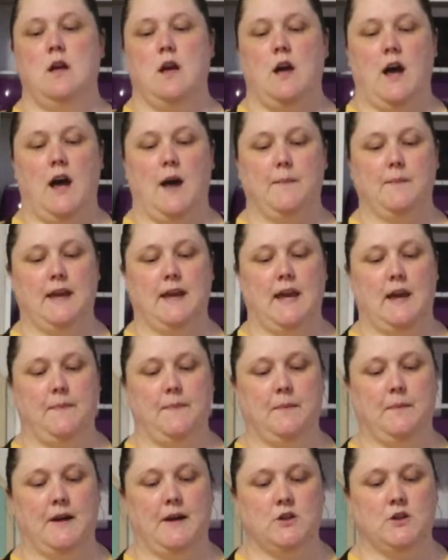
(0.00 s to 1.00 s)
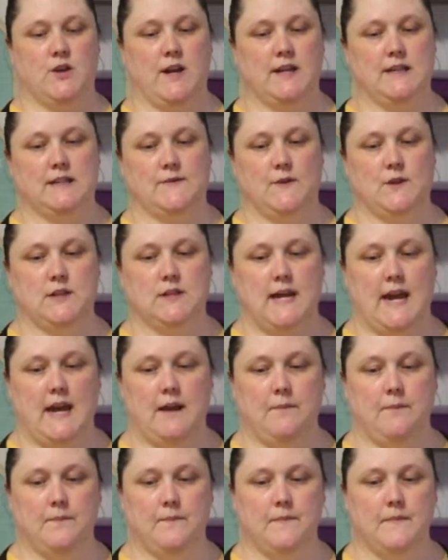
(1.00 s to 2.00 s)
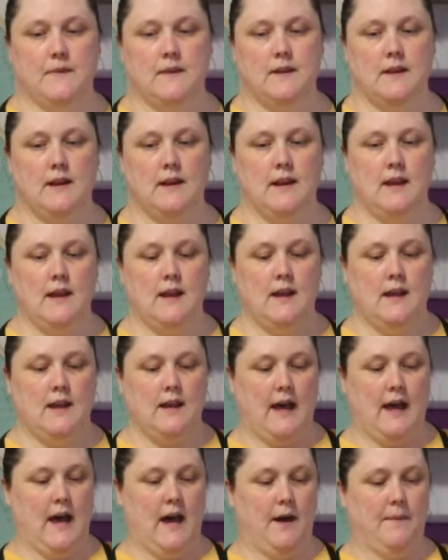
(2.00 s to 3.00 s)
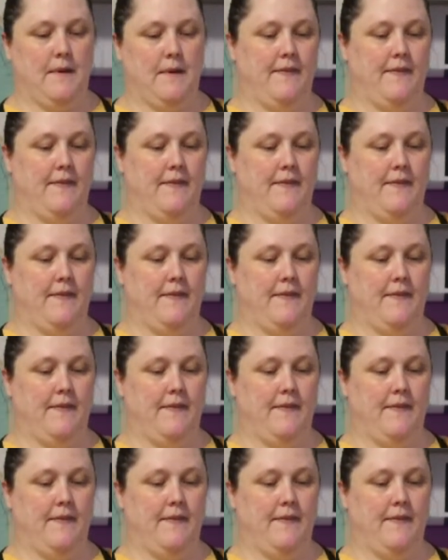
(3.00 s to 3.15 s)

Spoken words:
I'm keeping my transfer tape, and